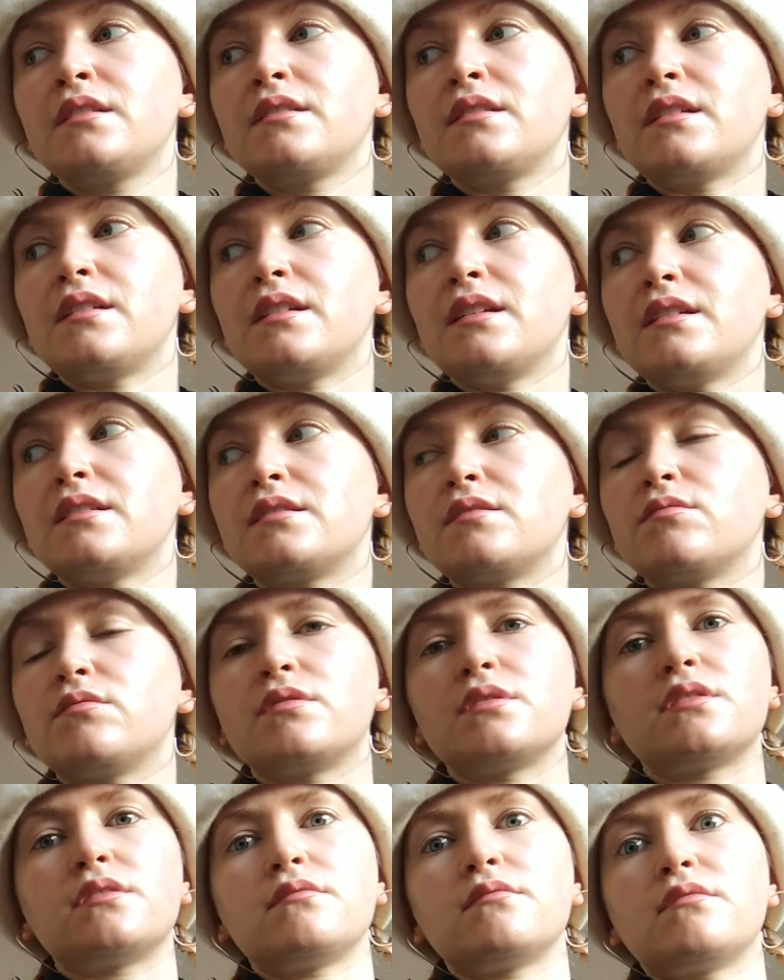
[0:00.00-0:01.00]
It
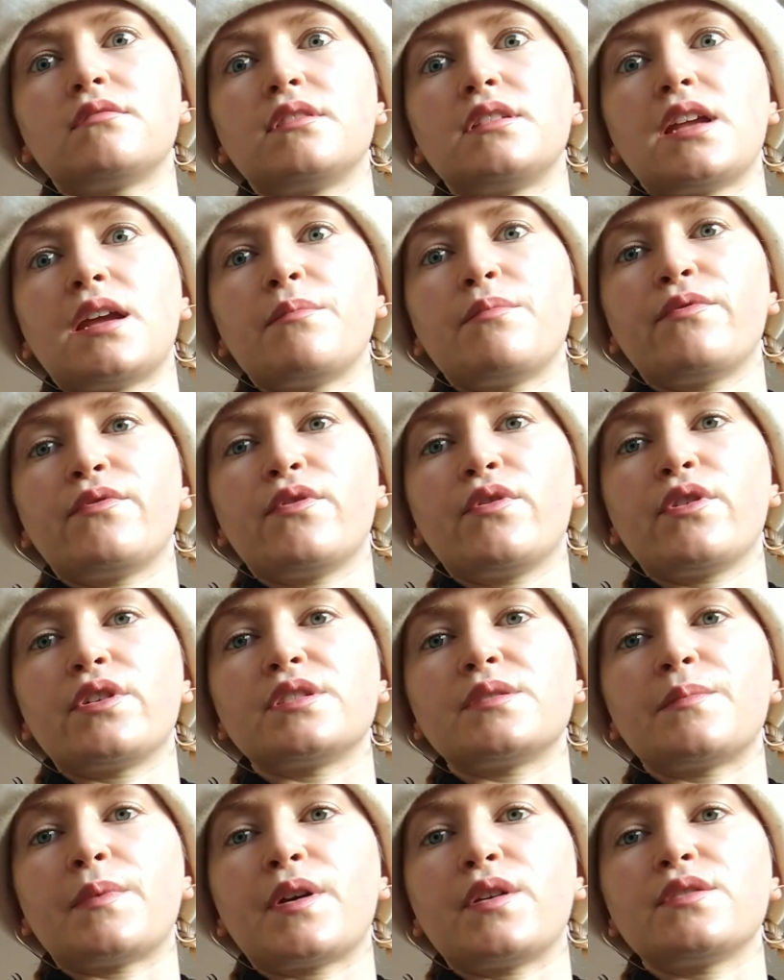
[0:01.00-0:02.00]
was the day before, I
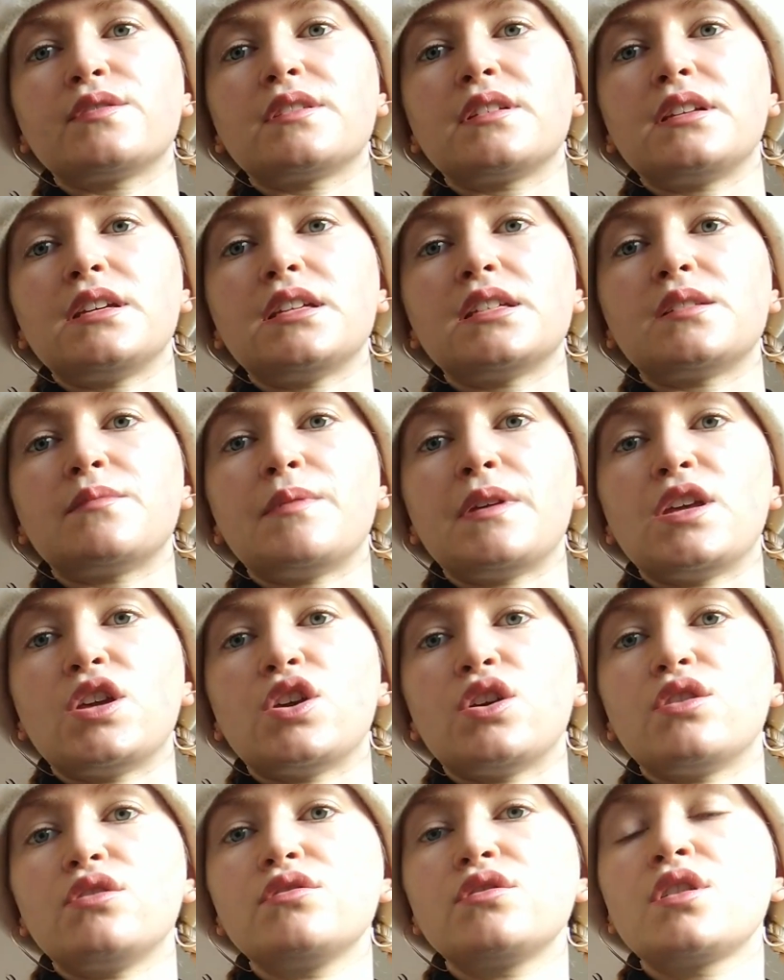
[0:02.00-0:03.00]
suppose. It needs to be
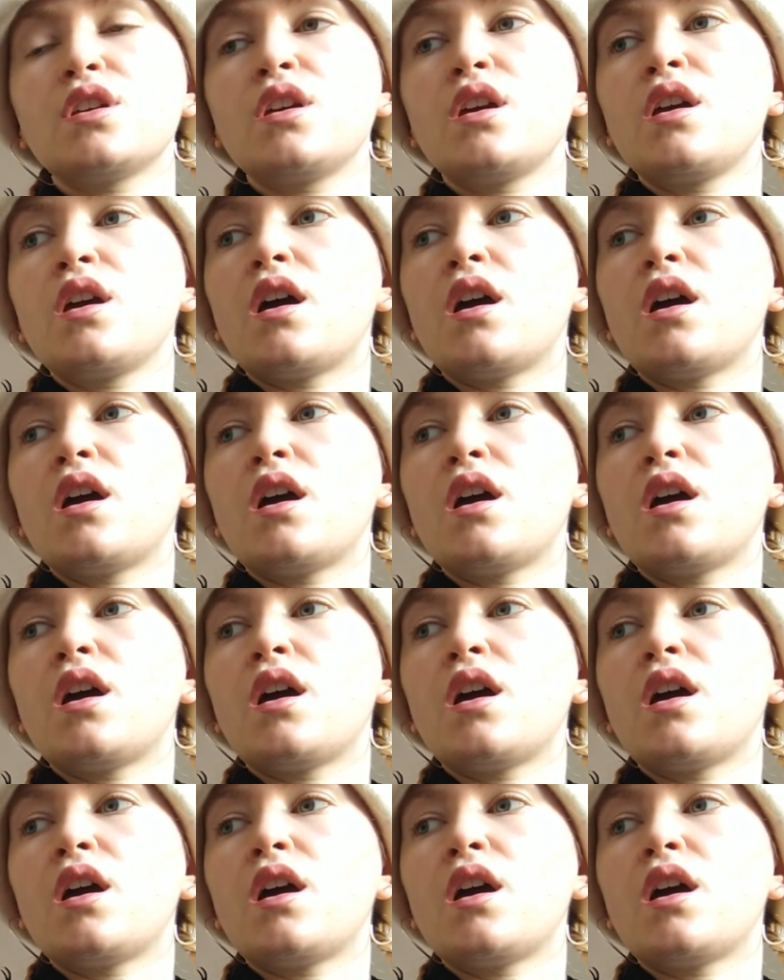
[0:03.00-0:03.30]
used.